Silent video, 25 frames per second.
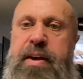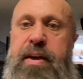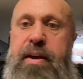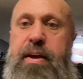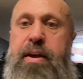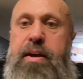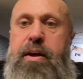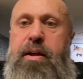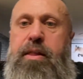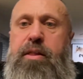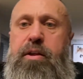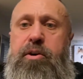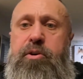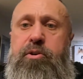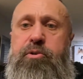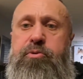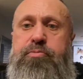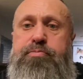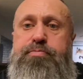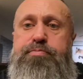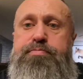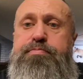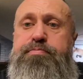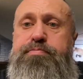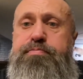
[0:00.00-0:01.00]

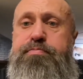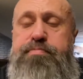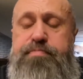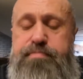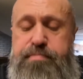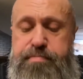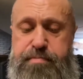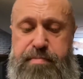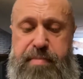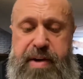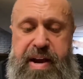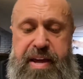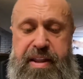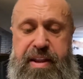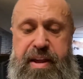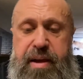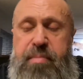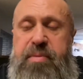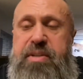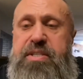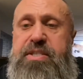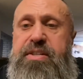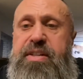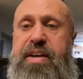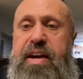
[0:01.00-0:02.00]
Hello, my
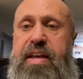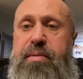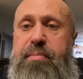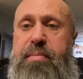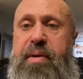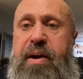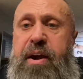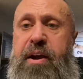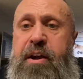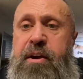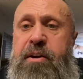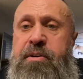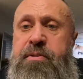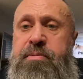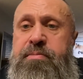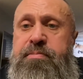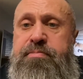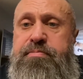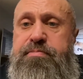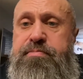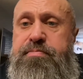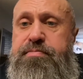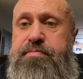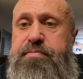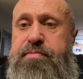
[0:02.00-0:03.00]
name is Len Baer,
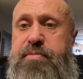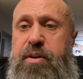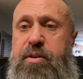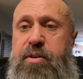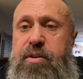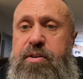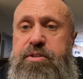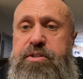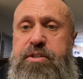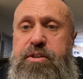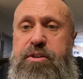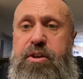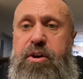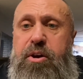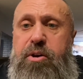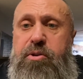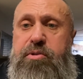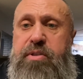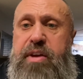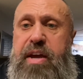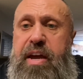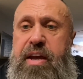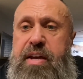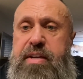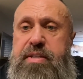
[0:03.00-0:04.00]
also
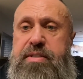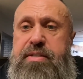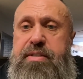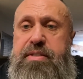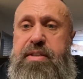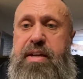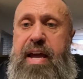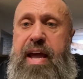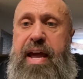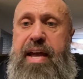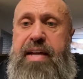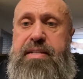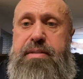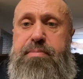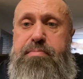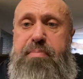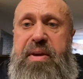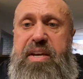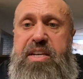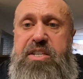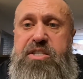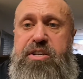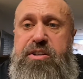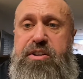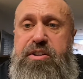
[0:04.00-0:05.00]
known as
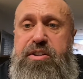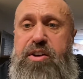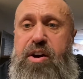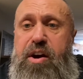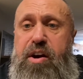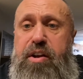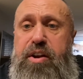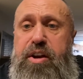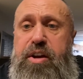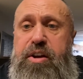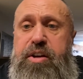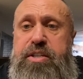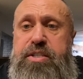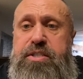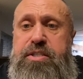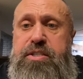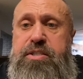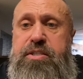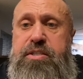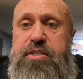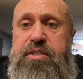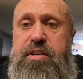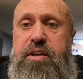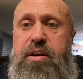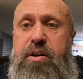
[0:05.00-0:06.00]

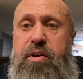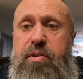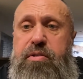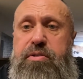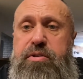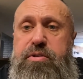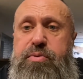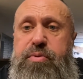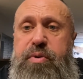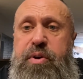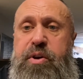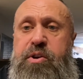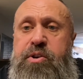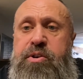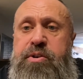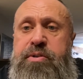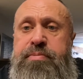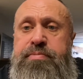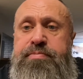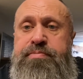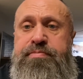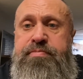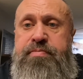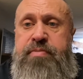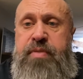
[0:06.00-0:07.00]
@PSardonicus on
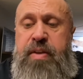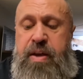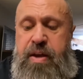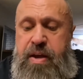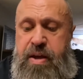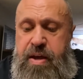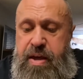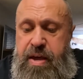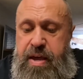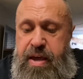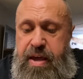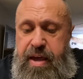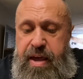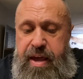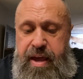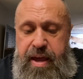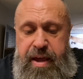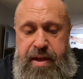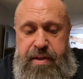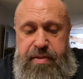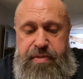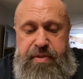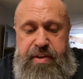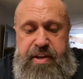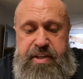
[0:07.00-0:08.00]
Twitter,
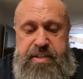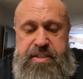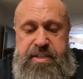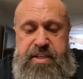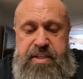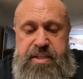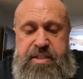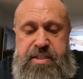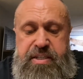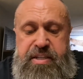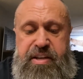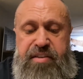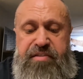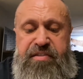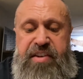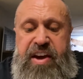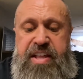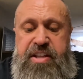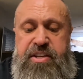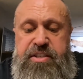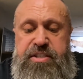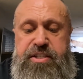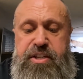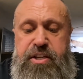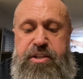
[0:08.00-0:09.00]
and this is
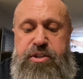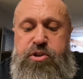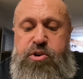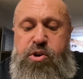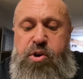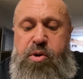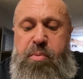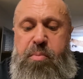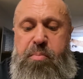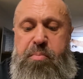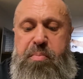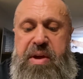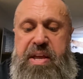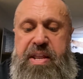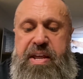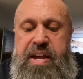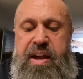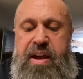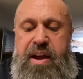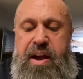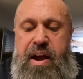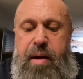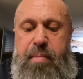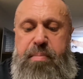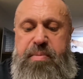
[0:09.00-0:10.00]
Havana Syndrome
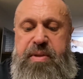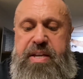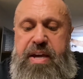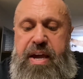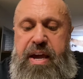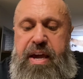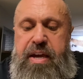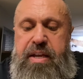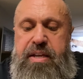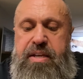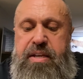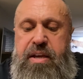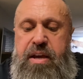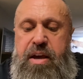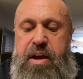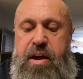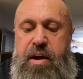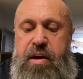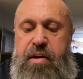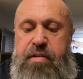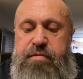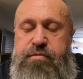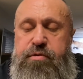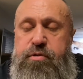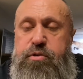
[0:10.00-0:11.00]
Media Update
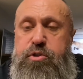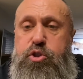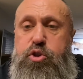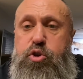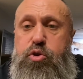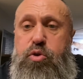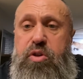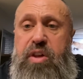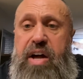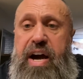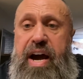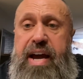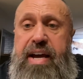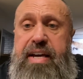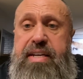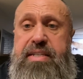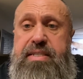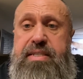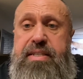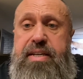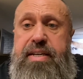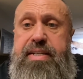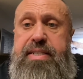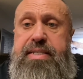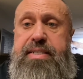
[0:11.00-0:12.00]
for July
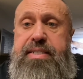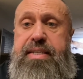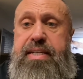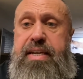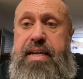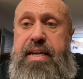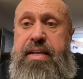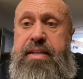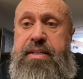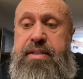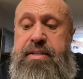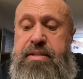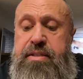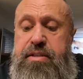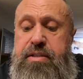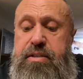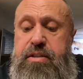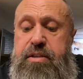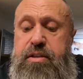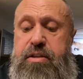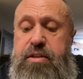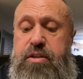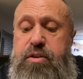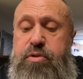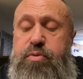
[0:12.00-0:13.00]

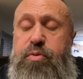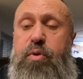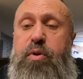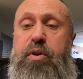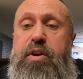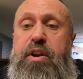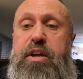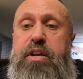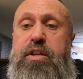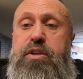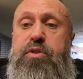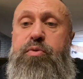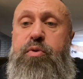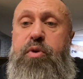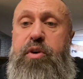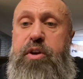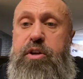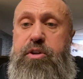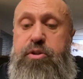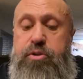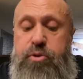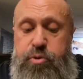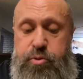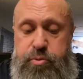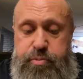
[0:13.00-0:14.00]
16,
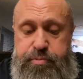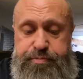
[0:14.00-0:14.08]
2022.